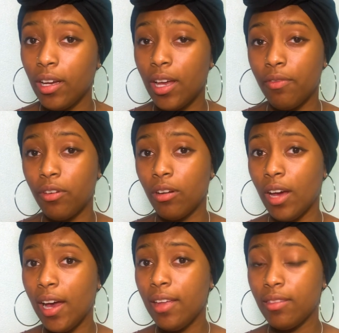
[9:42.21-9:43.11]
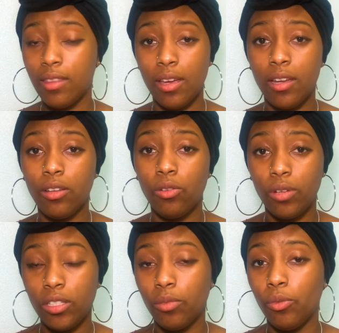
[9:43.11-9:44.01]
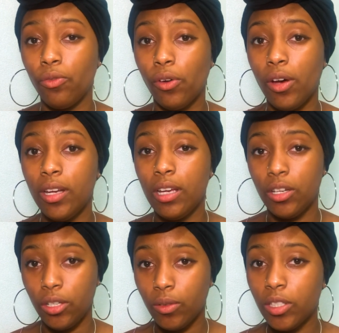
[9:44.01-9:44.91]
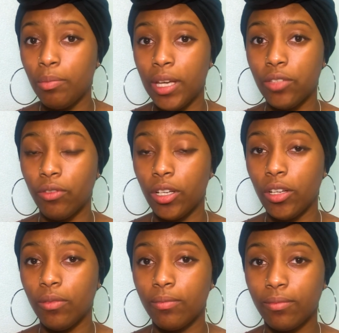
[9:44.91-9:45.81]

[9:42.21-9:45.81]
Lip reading: If they're not, then you need to move on and do what's best for you.